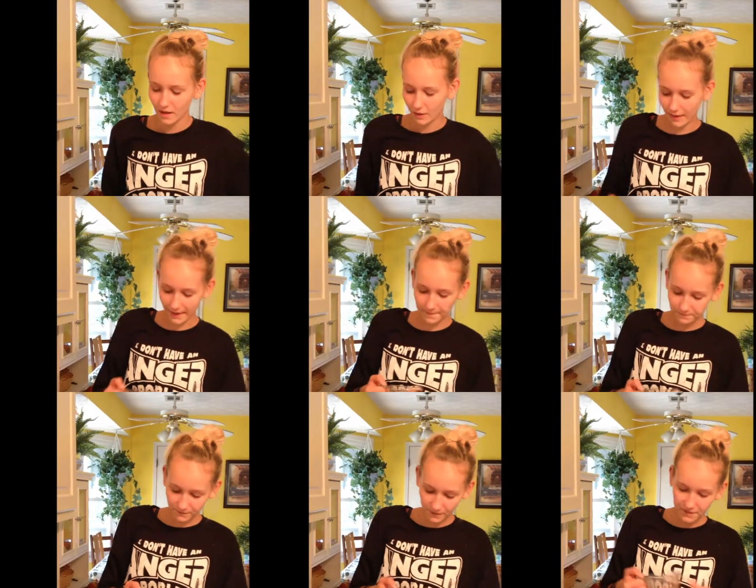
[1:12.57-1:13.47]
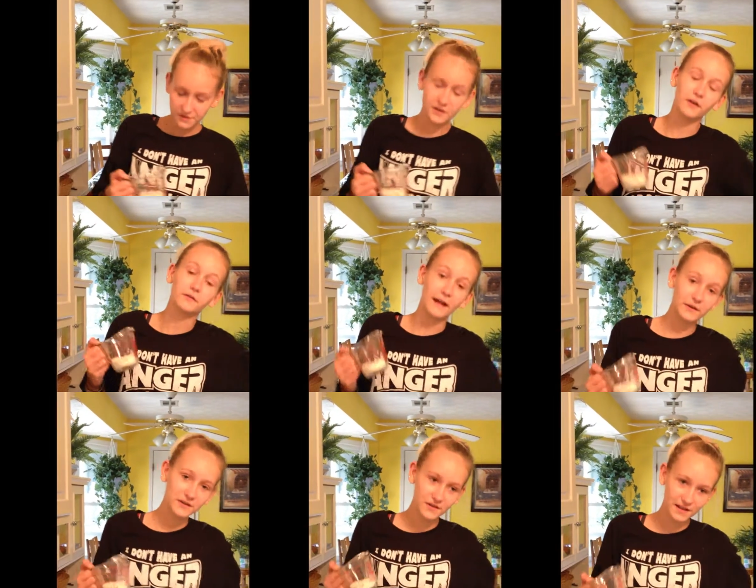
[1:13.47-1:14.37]
Okay, so
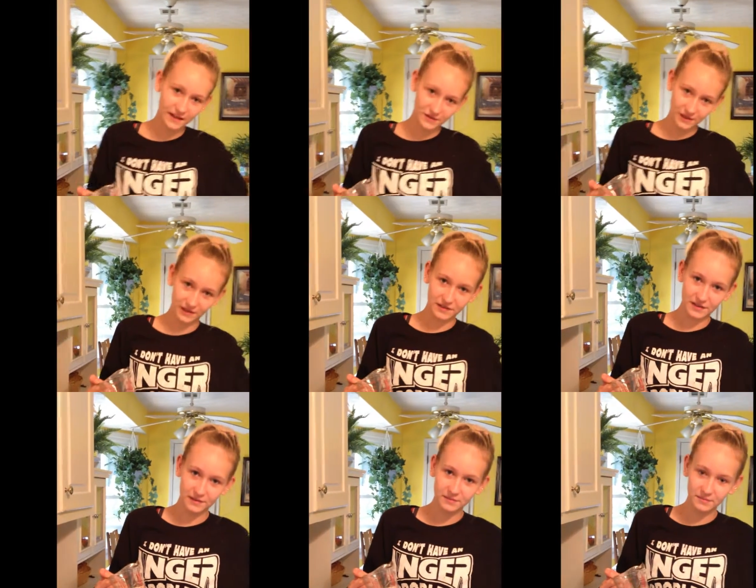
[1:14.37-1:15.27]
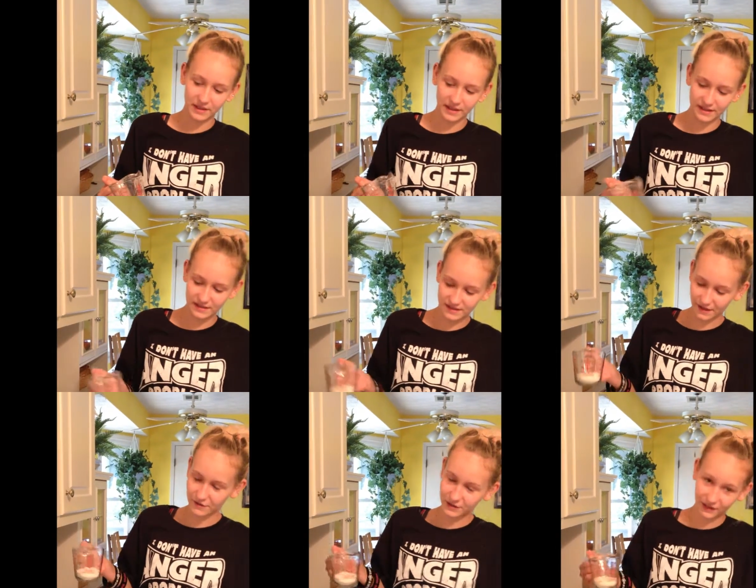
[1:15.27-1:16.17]
flour is our cytoskeleton because
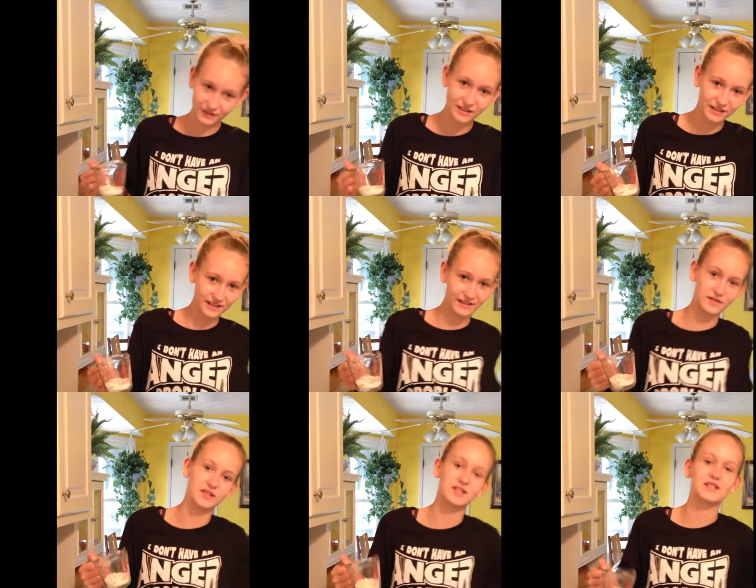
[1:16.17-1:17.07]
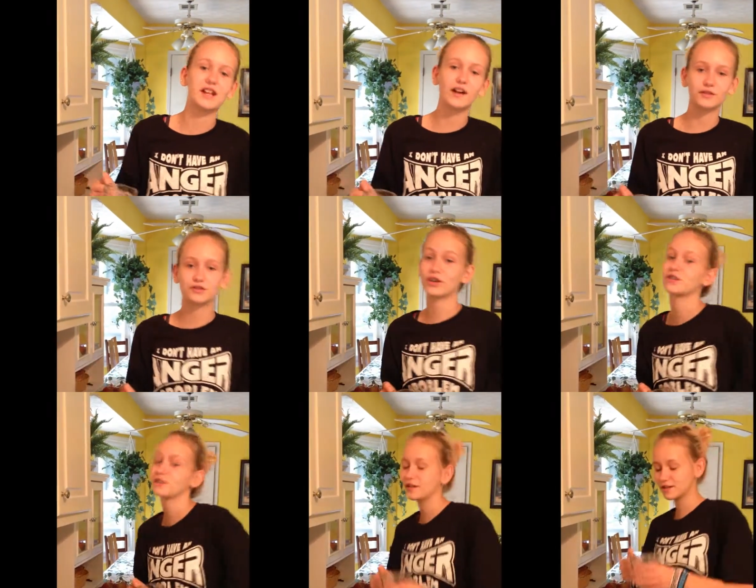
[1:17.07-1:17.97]
cytoskeleton gives the cell
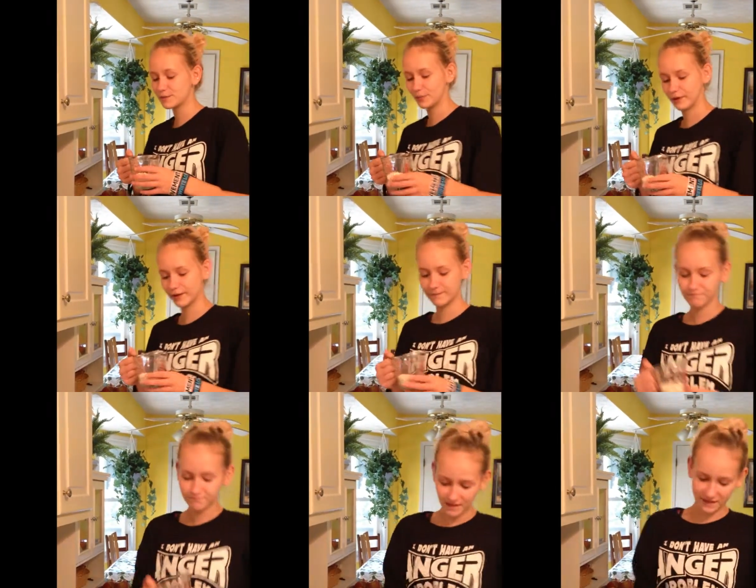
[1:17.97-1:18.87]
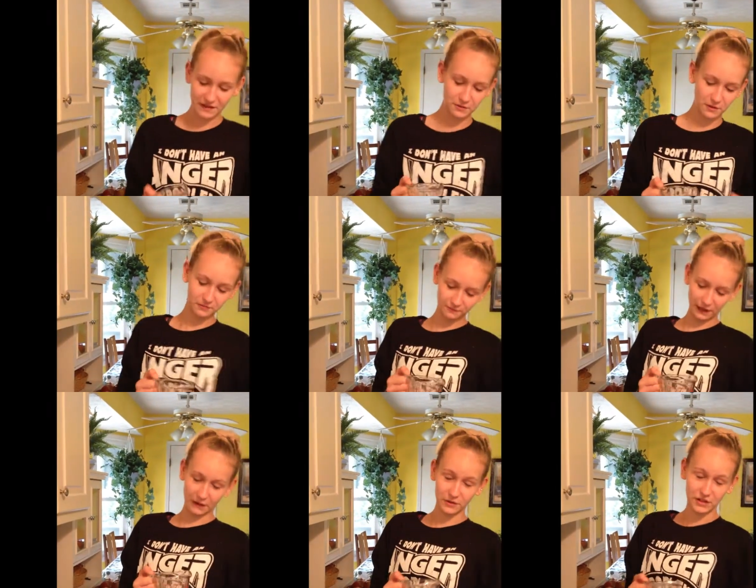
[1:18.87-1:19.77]
structure and support. That's what
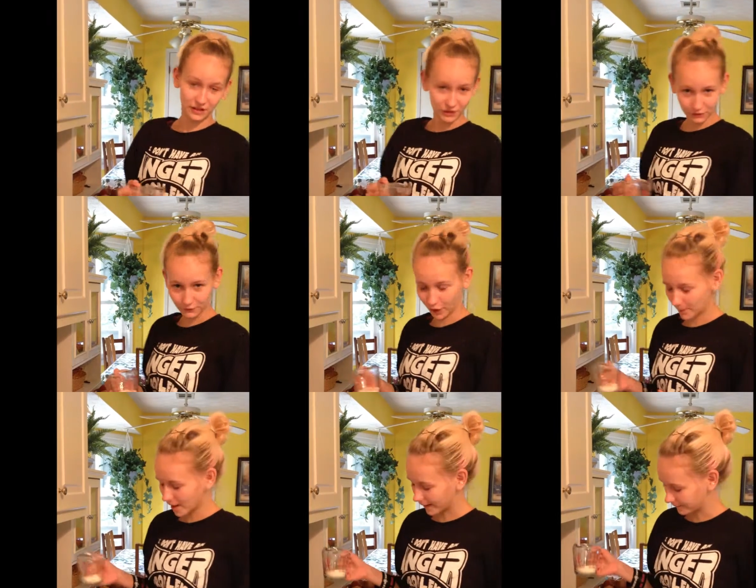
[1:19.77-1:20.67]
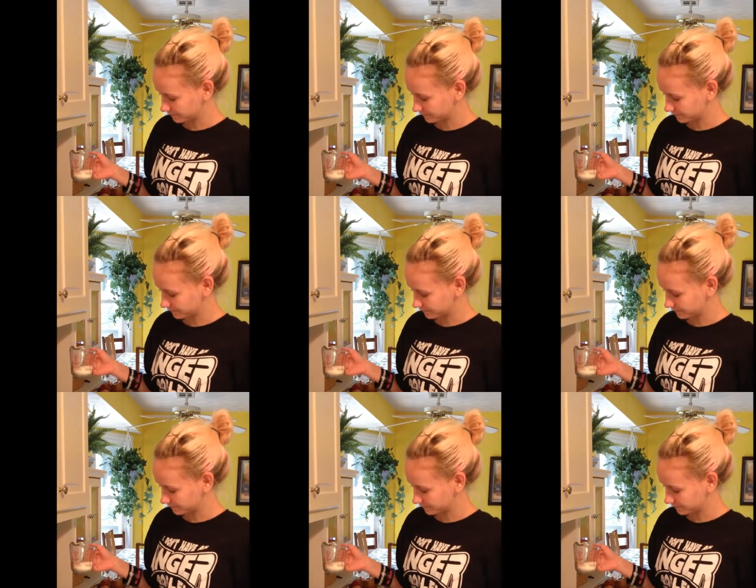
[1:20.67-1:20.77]
flour is going to do for our pie.